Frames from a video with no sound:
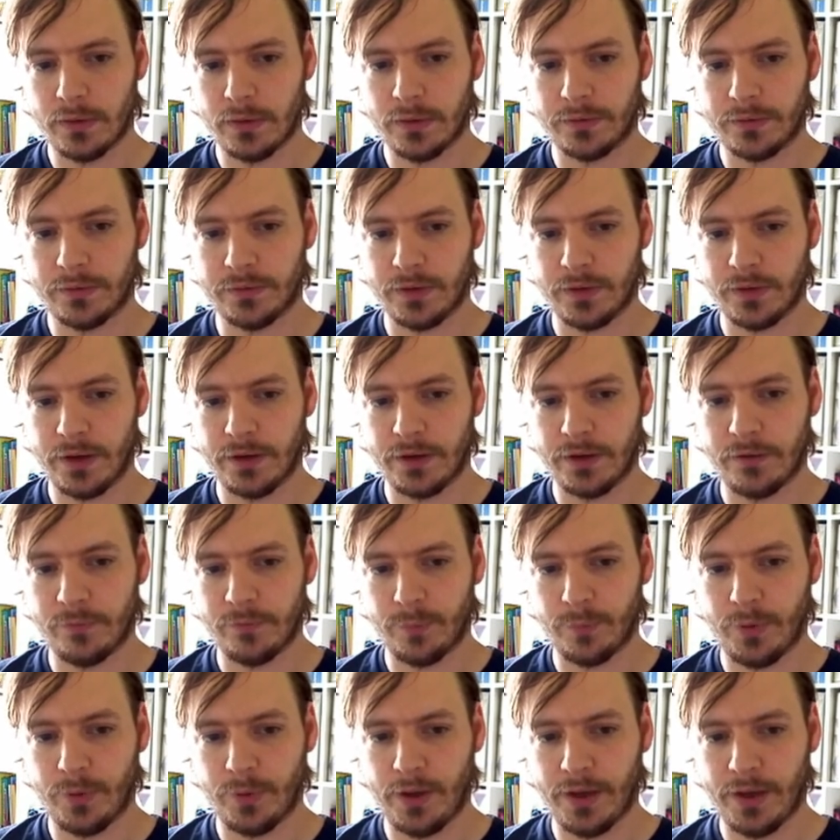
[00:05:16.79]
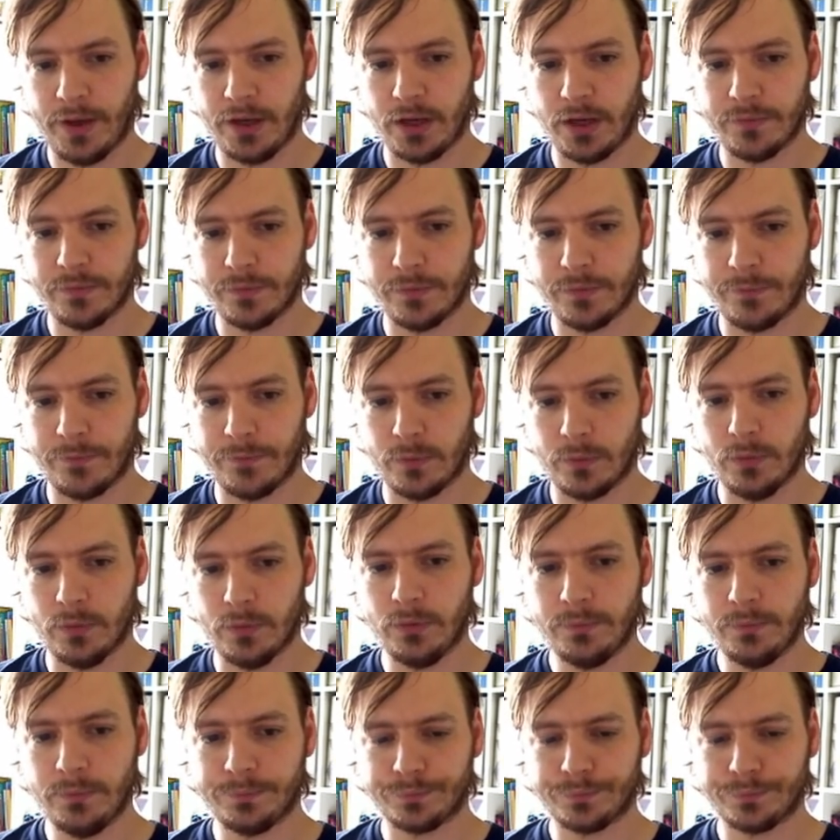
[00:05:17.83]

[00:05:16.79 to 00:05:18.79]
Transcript: sine of pi over 4.